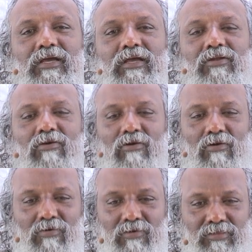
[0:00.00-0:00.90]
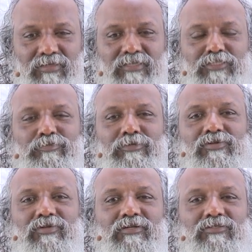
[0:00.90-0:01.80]
And all the
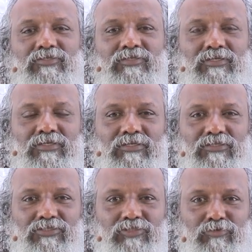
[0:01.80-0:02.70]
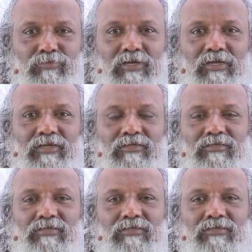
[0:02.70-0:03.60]
experience
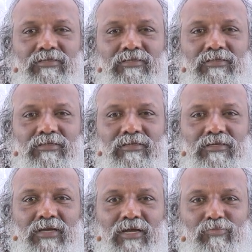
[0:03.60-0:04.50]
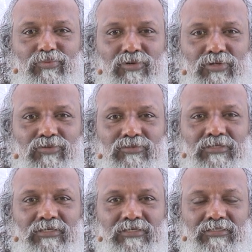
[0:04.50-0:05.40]
stimulate and produce
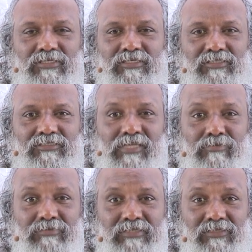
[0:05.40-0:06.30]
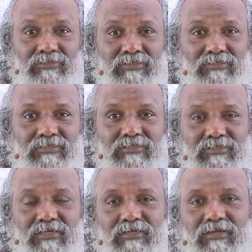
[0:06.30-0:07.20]
certain substances
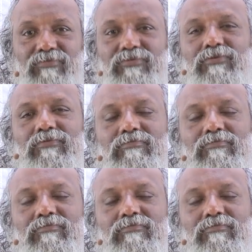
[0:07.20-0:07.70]
inside of you,